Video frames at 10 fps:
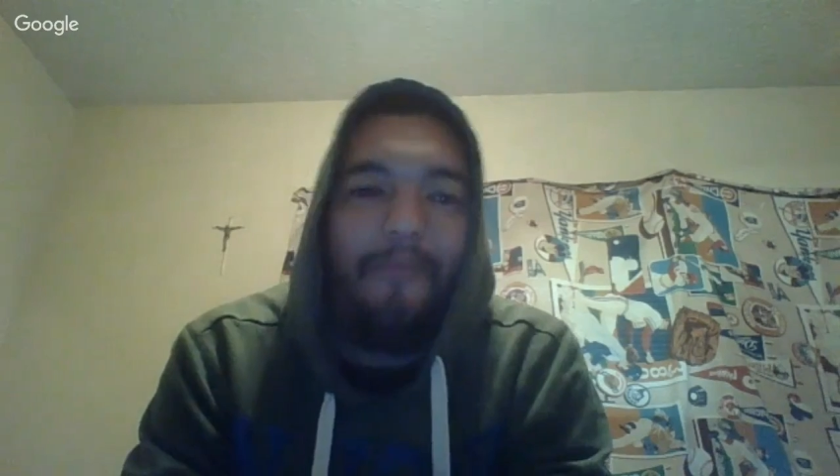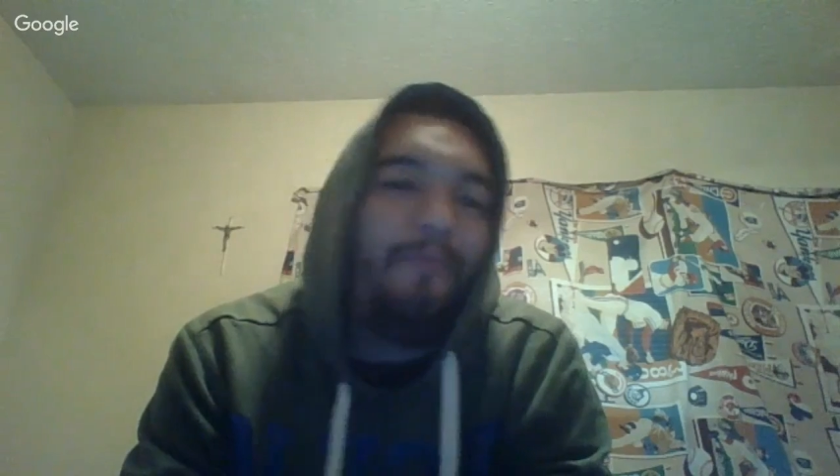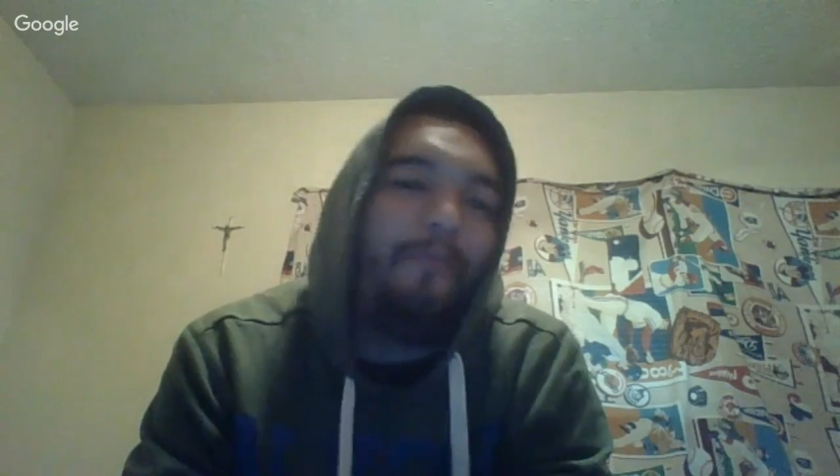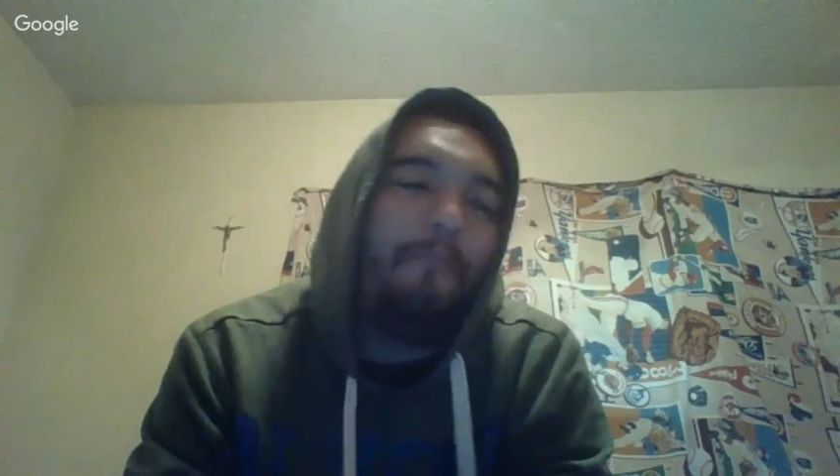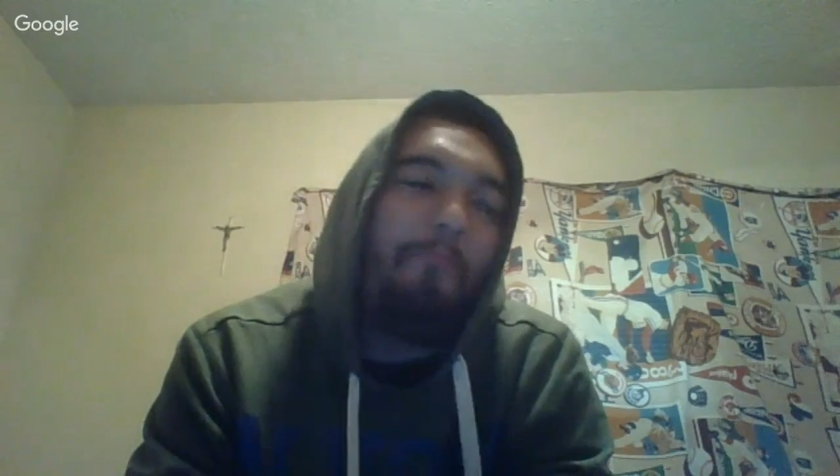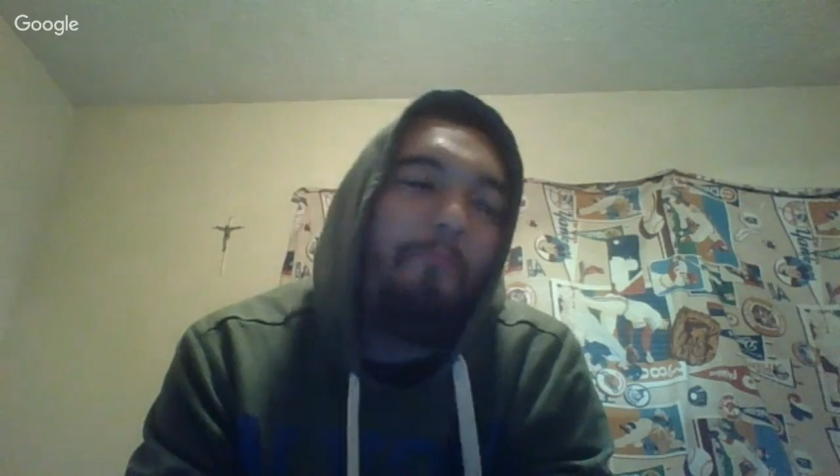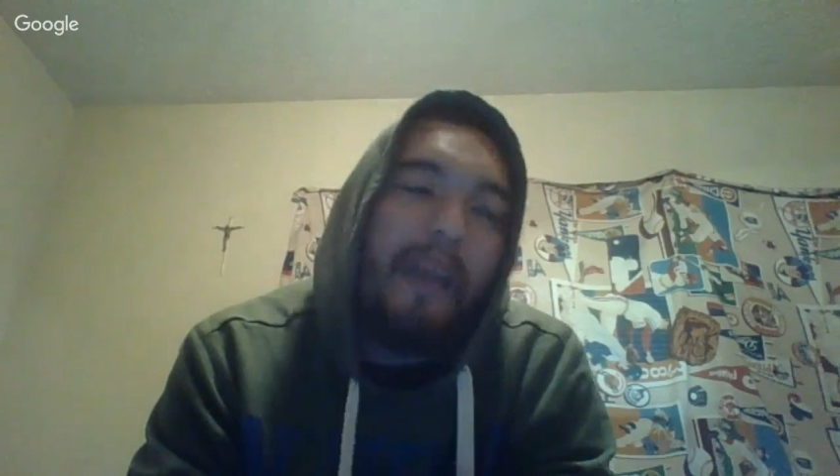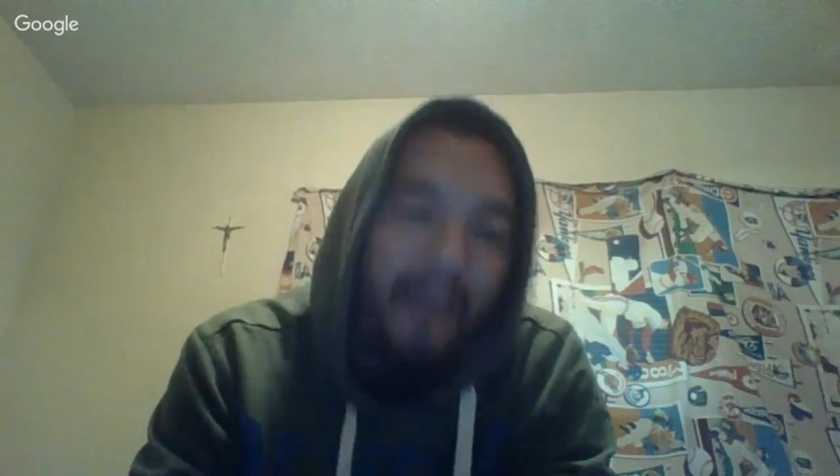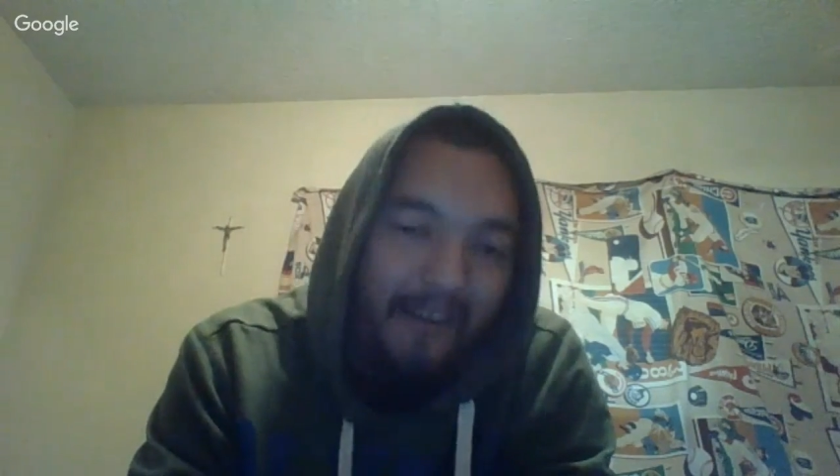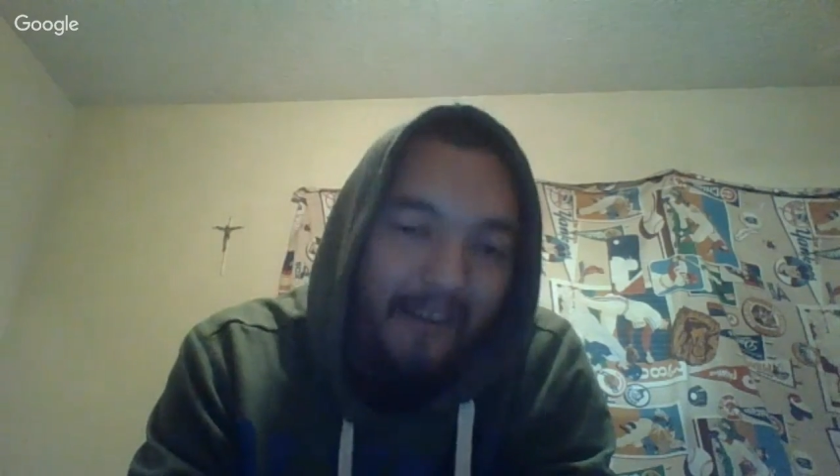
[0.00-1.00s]

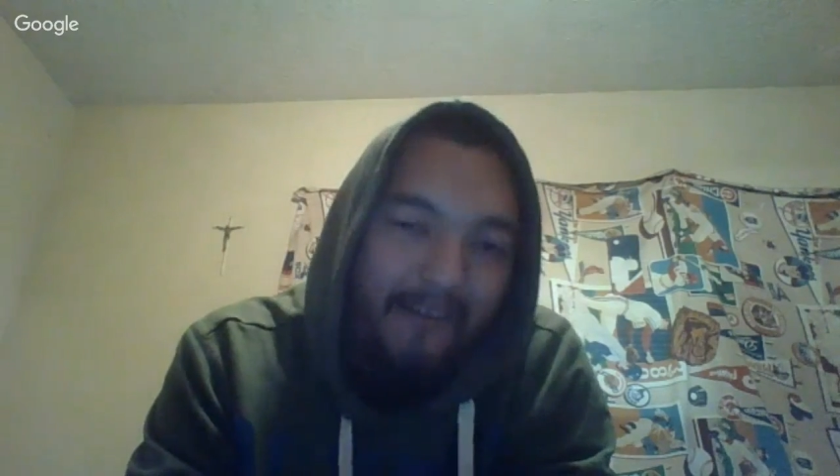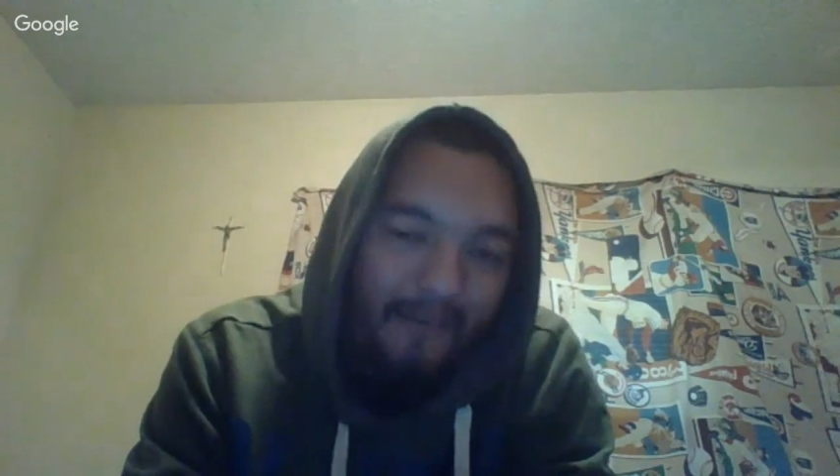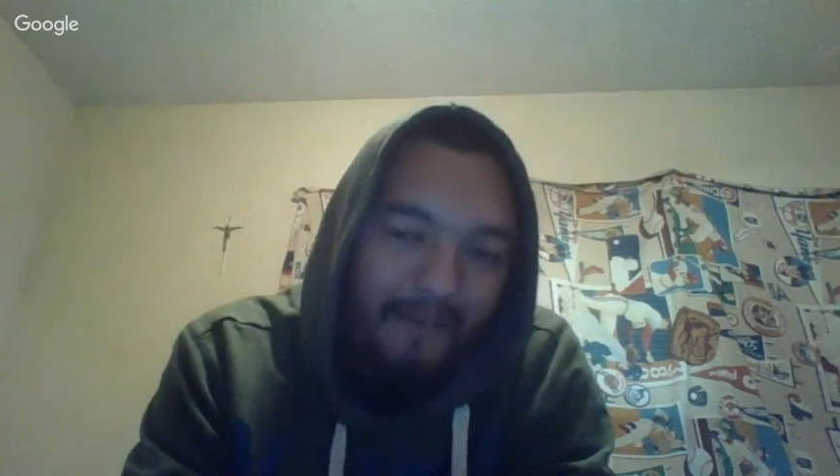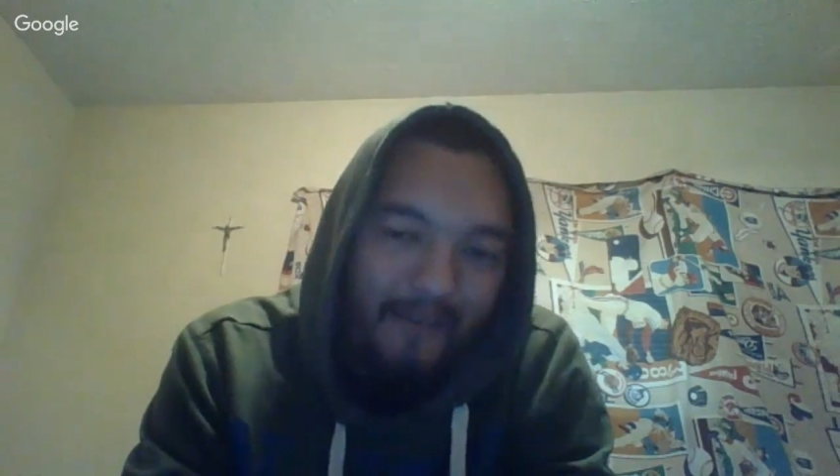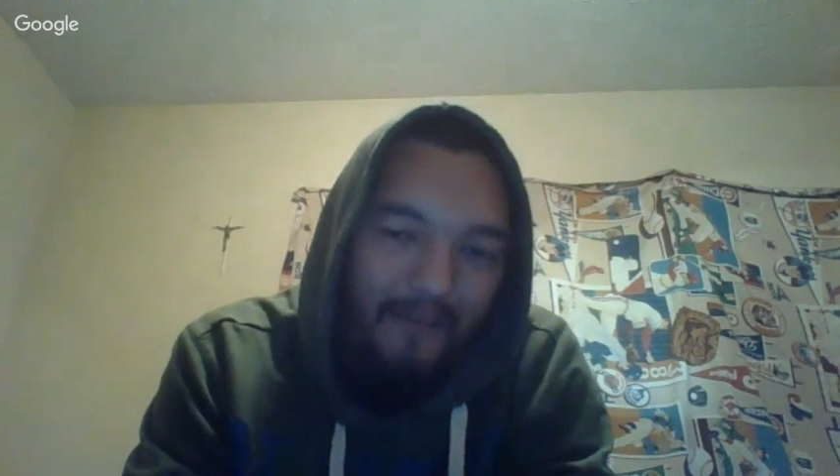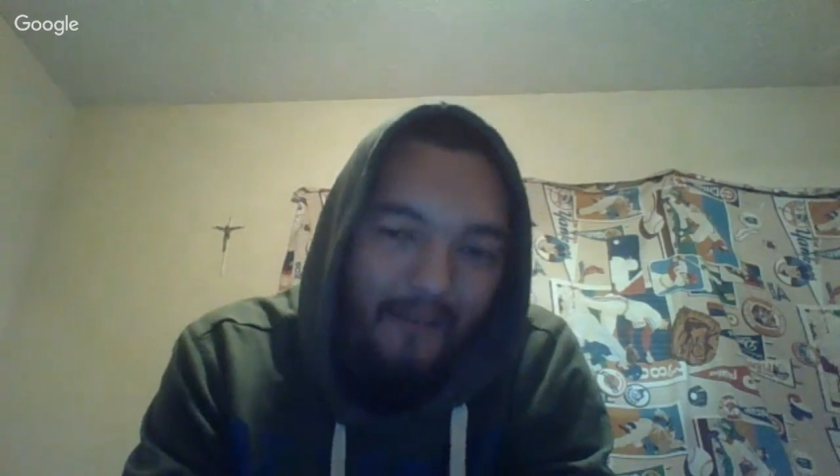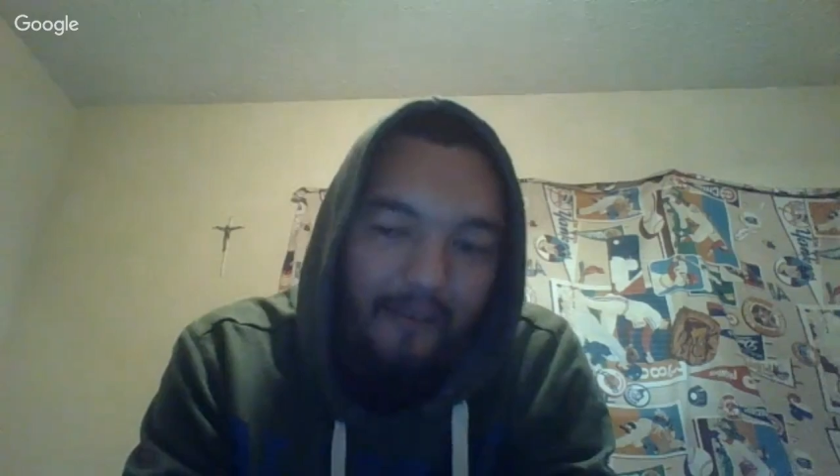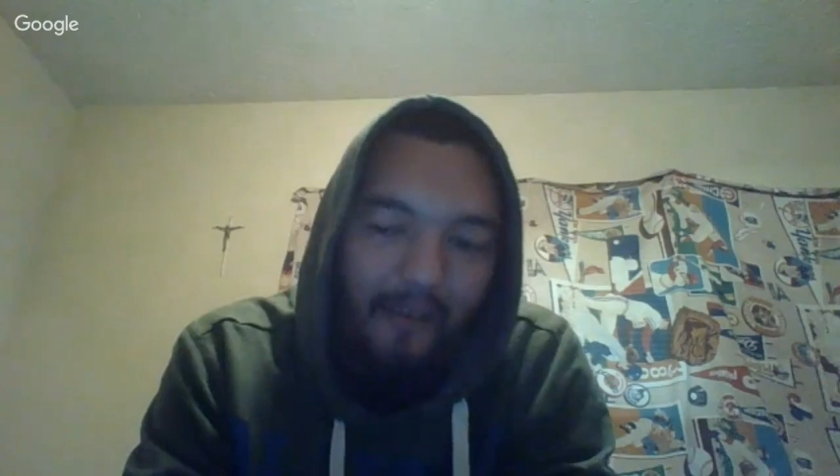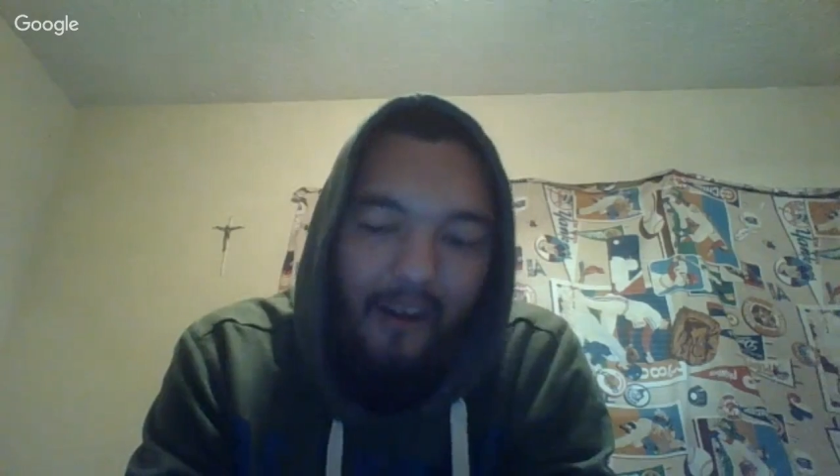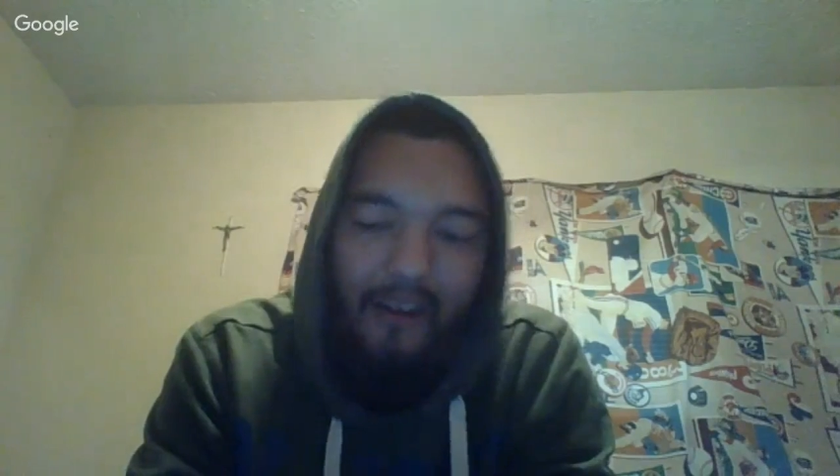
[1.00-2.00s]
man,
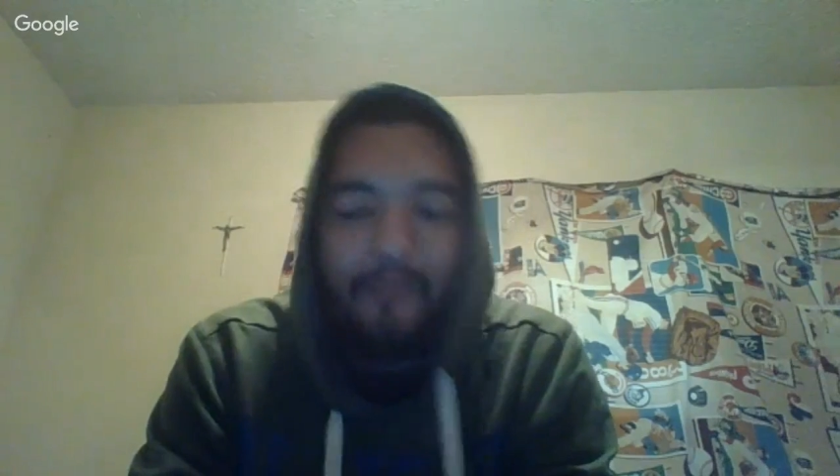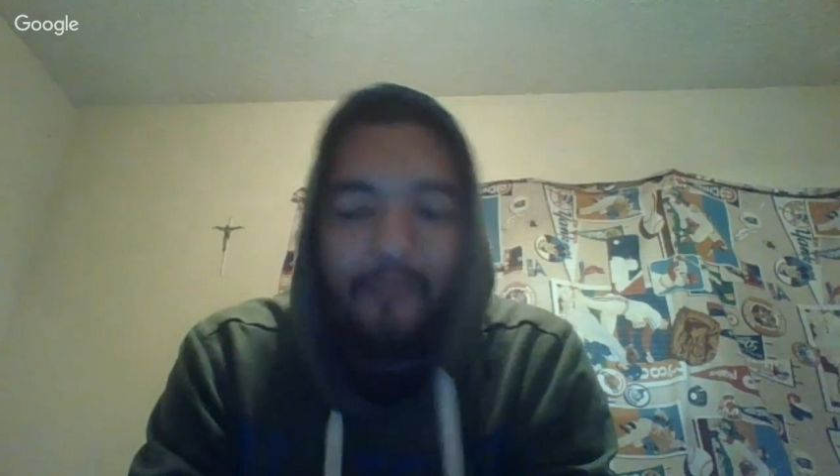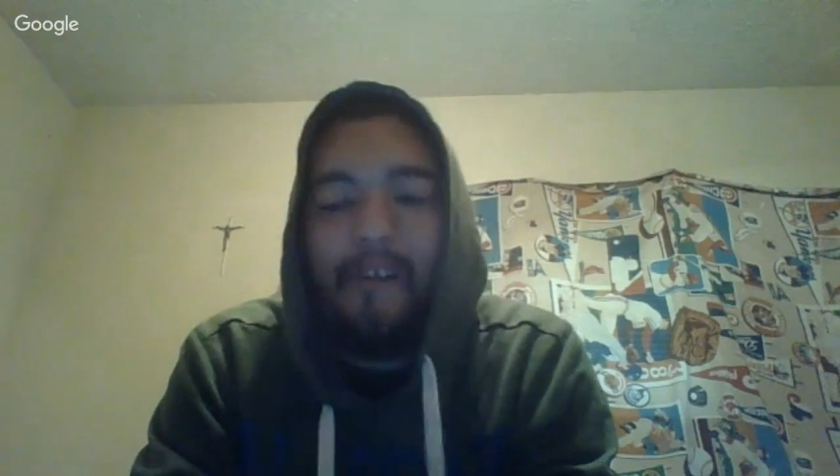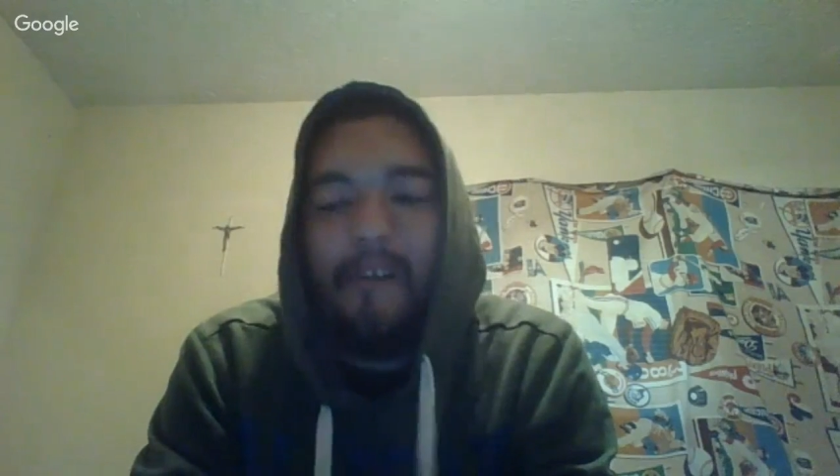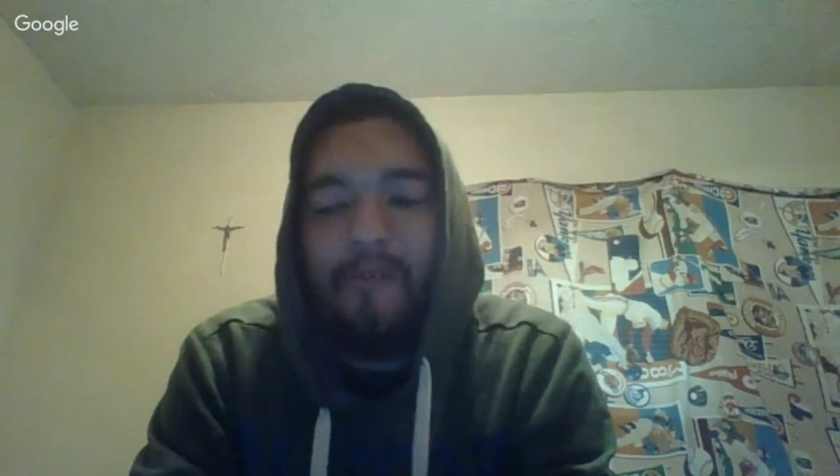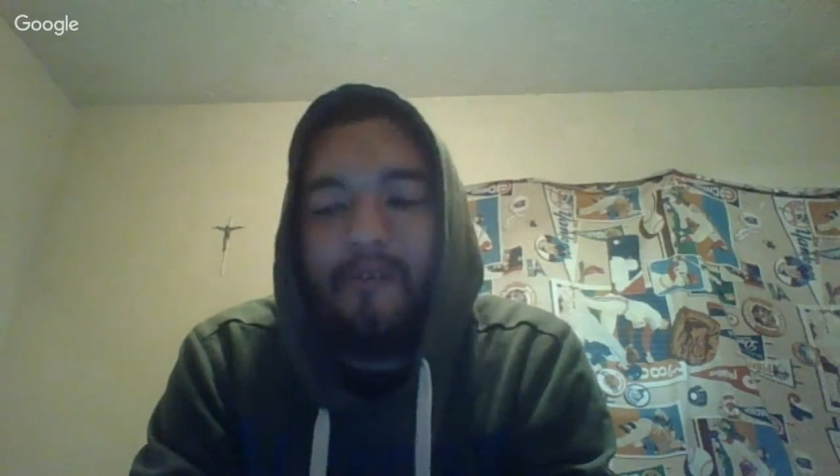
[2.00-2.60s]
talk about